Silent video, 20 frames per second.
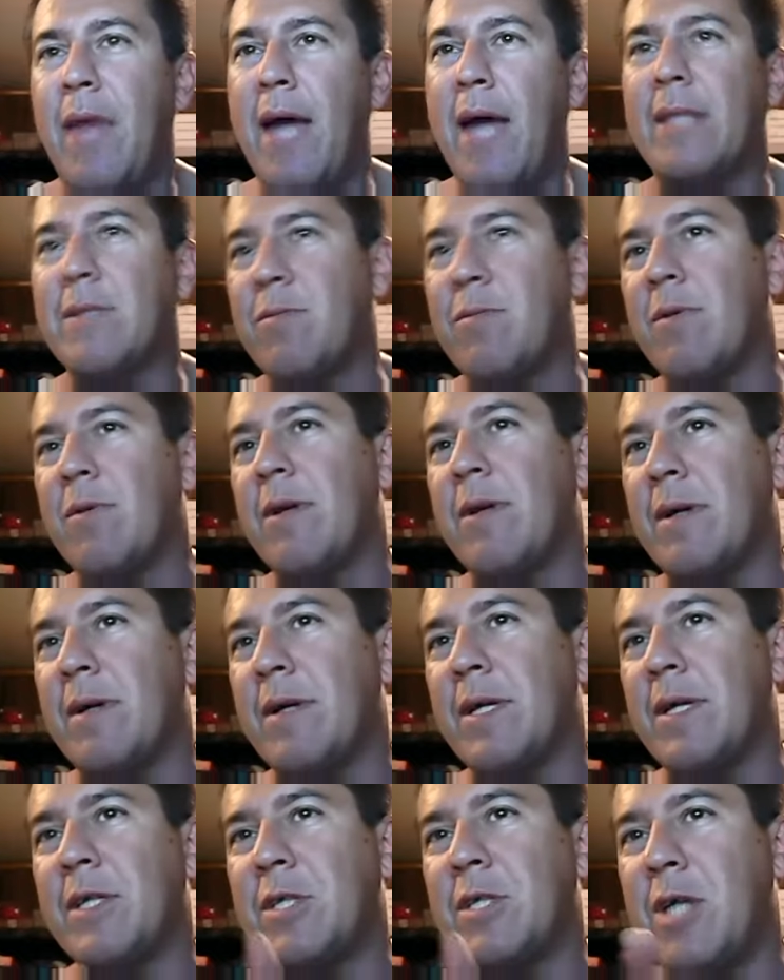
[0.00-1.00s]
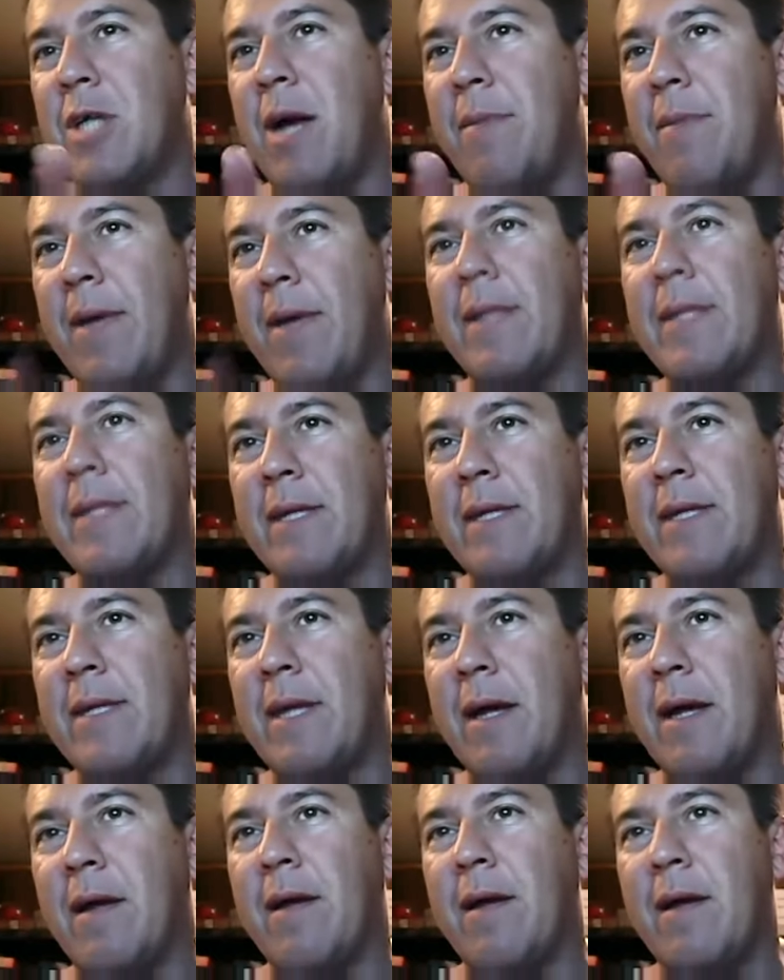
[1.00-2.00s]
that's where his job
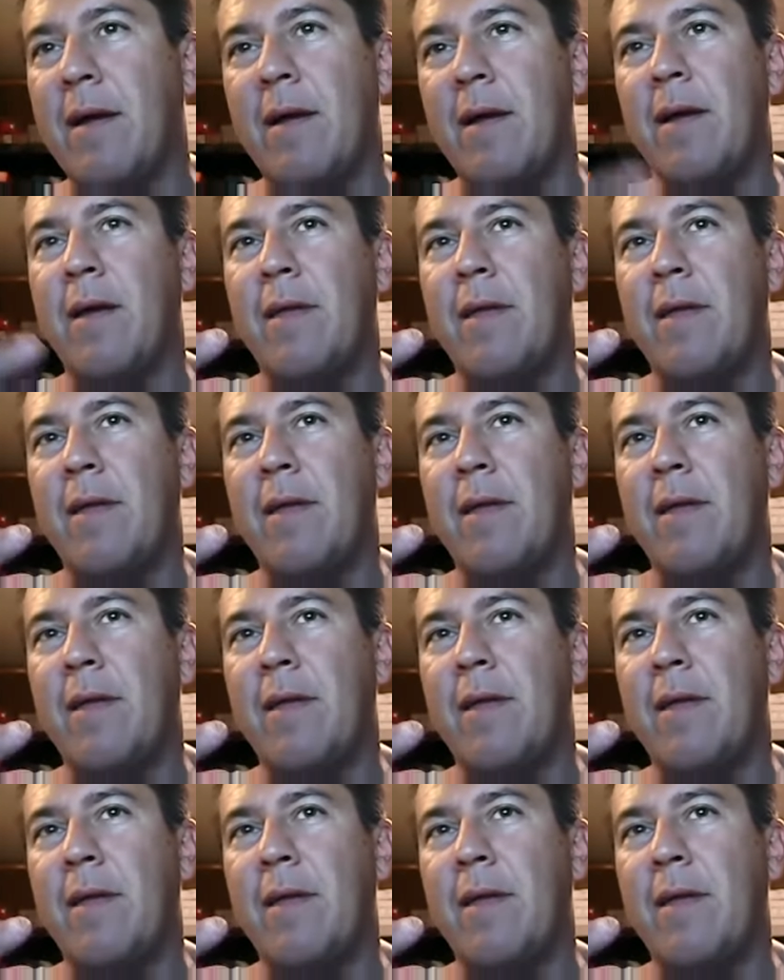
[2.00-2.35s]
ended there.